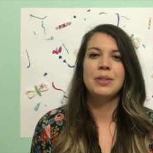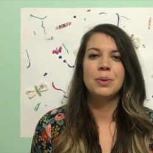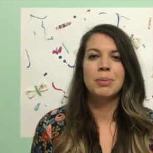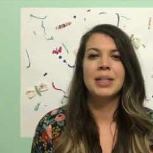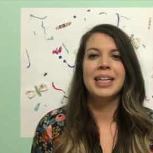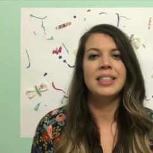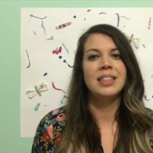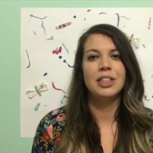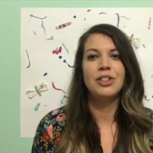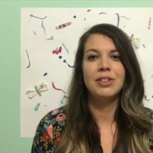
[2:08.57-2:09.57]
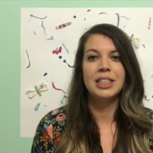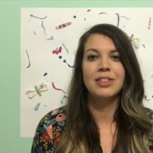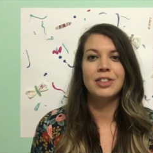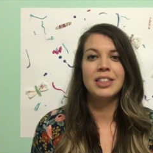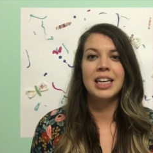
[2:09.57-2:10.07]
normalize the
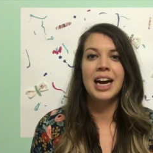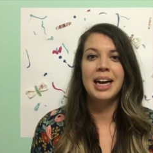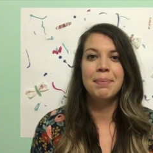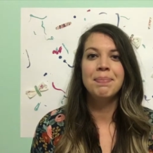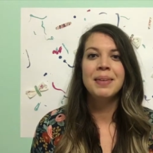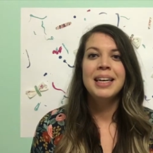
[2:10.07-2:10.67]
stressful time,